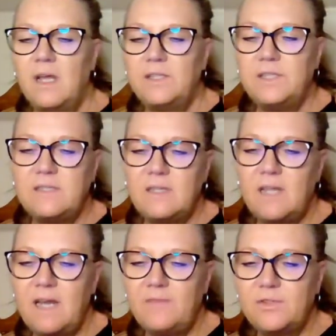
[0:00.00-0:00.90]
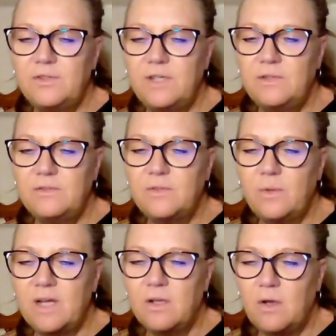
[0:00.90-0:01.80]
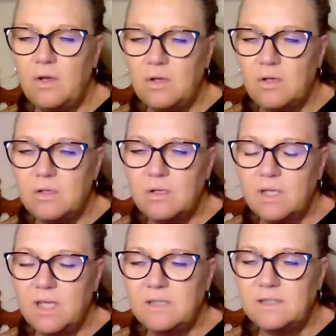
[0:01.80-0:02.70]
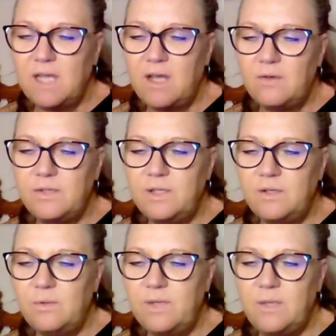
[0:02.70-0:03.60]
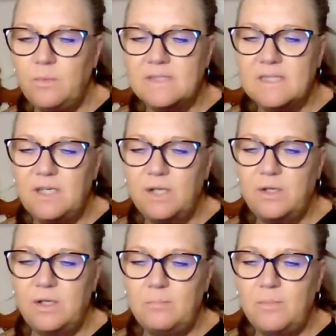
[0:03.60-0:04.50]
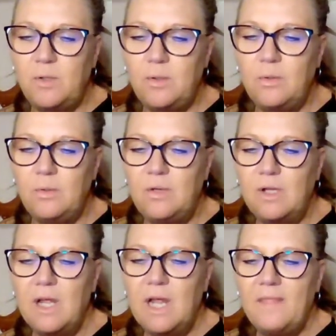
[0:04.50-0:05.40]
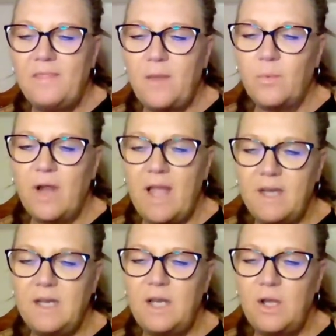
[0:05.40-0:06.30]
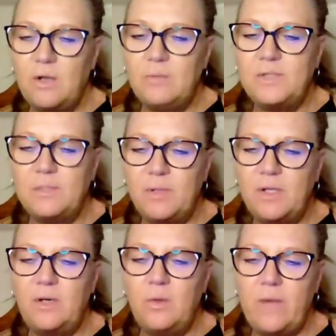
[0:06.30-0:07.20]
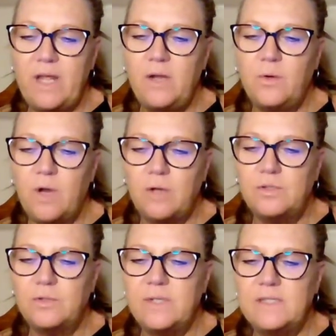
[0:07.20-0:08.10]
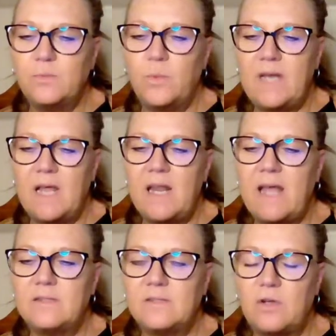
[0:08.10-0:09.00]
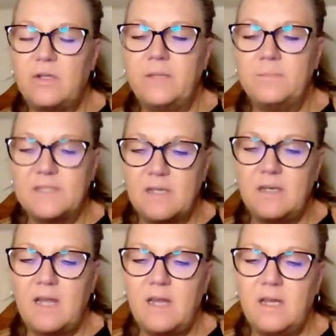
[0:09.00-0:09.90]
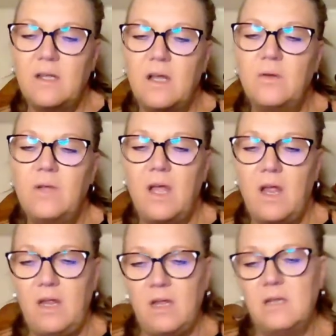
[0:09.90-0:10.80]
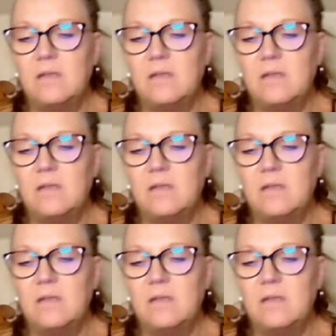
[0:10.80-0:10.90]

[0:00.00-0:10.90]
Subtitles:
She said that afternoon, so I can tell you he was in a good mood. They were headed home to put away groceries when I last saw him Sunday. Okay.